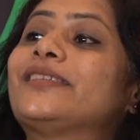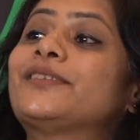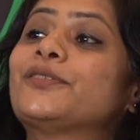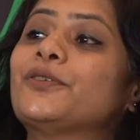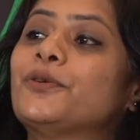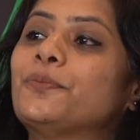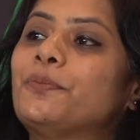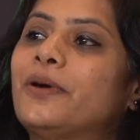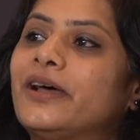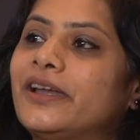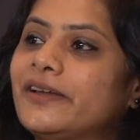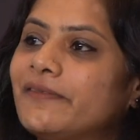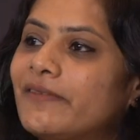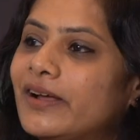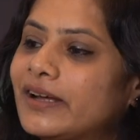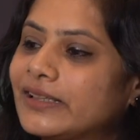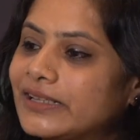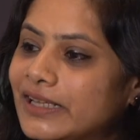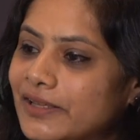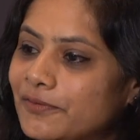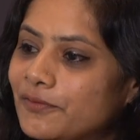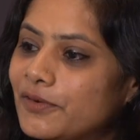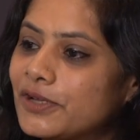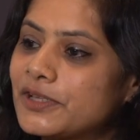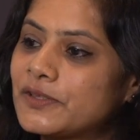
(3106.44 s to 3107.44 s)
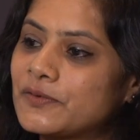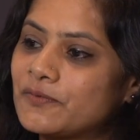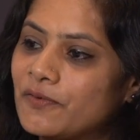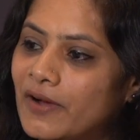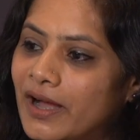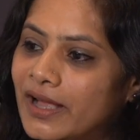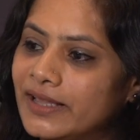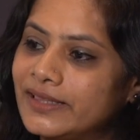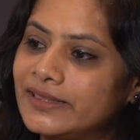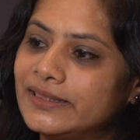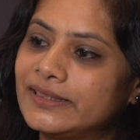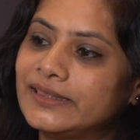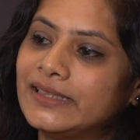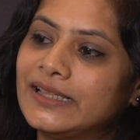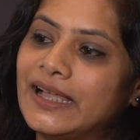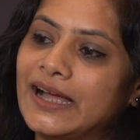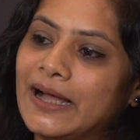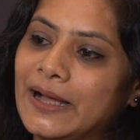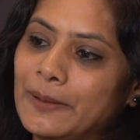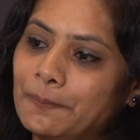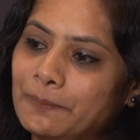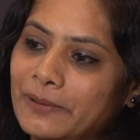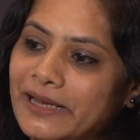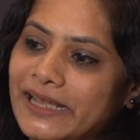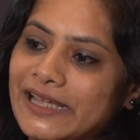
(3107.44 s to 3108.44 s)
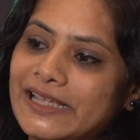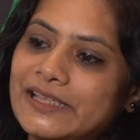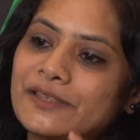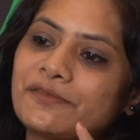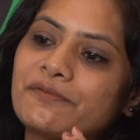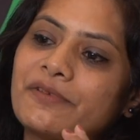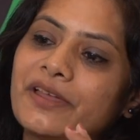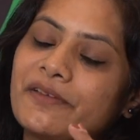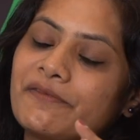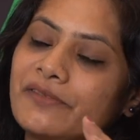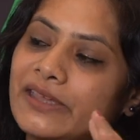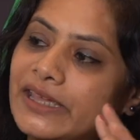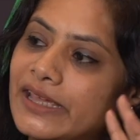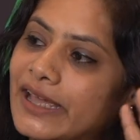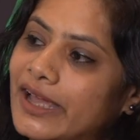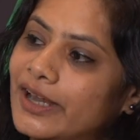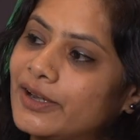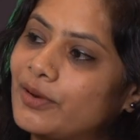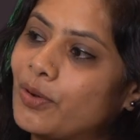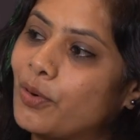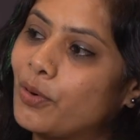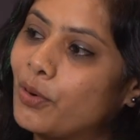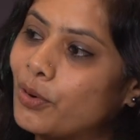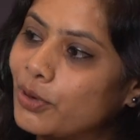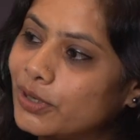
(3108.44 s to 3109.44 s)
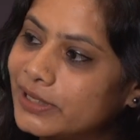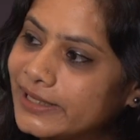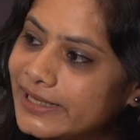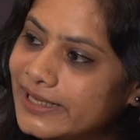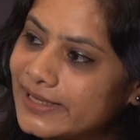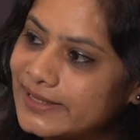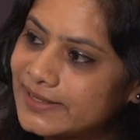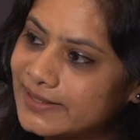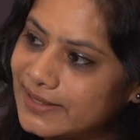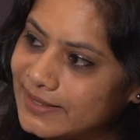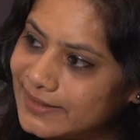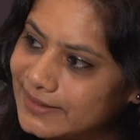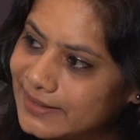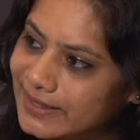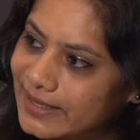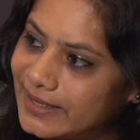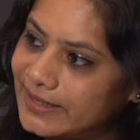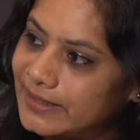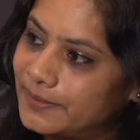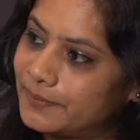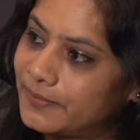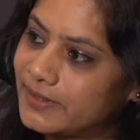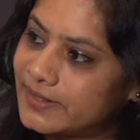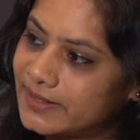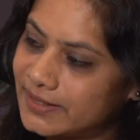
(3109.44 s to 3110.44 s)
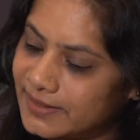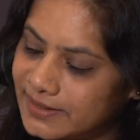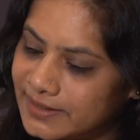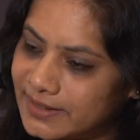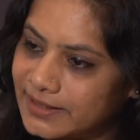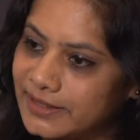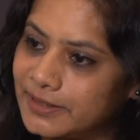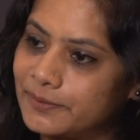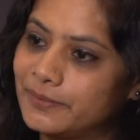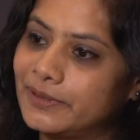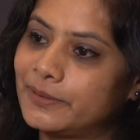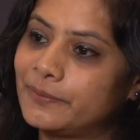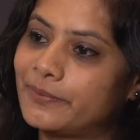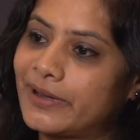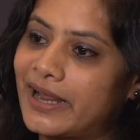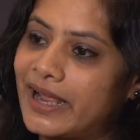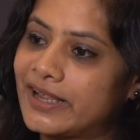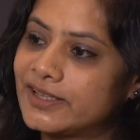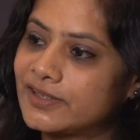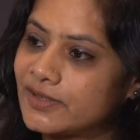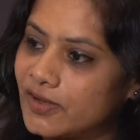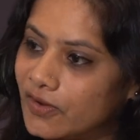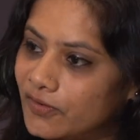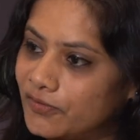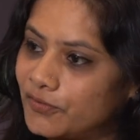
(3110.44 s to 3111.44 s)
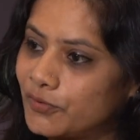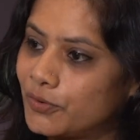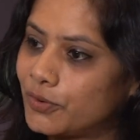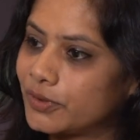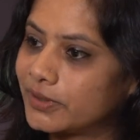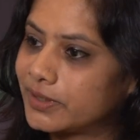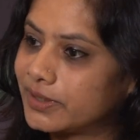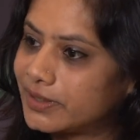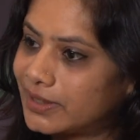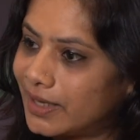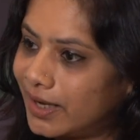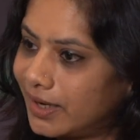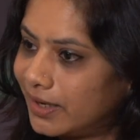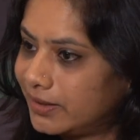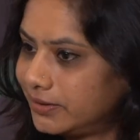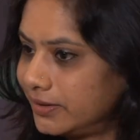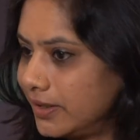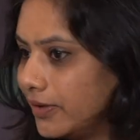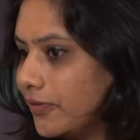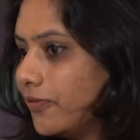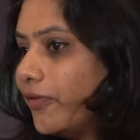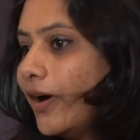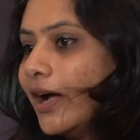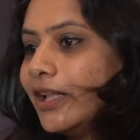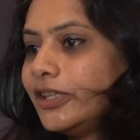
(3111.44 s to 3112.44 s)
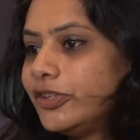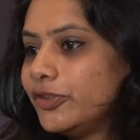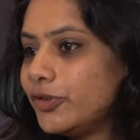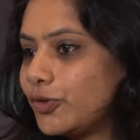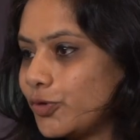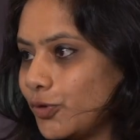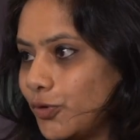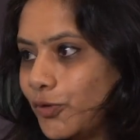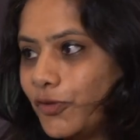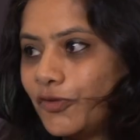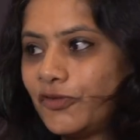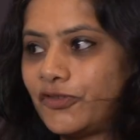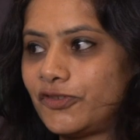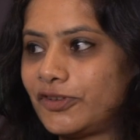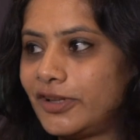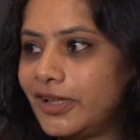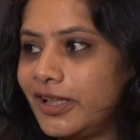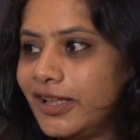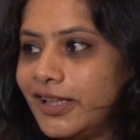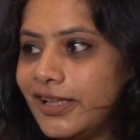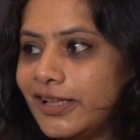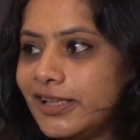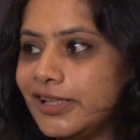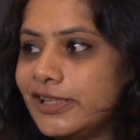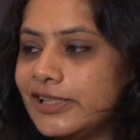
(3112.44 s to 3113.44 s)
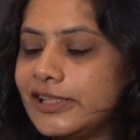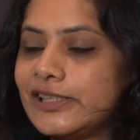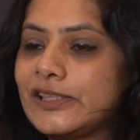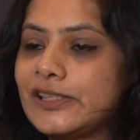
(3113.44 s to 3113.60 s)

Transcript: So Parivartan was one uh, place where we had all these sustainable sustainable brands of Kolkata under one roof. Right.